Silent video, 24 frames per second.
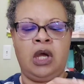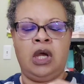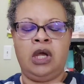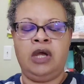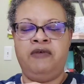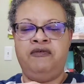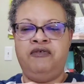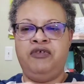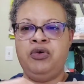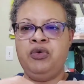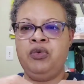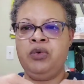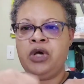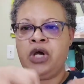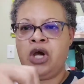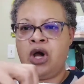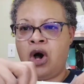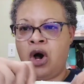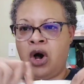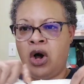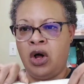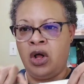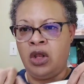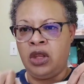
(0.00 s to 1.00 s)
if you
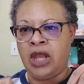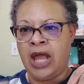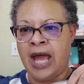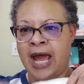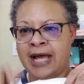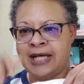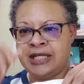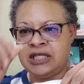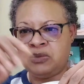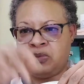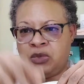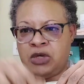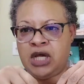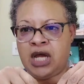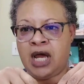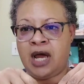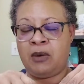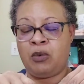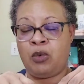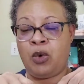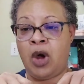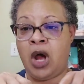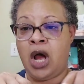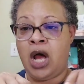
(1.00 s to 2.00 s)
recall, last week
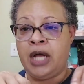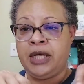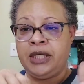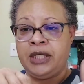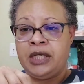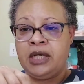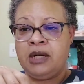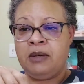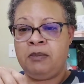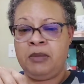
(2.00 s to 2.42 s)
I whined and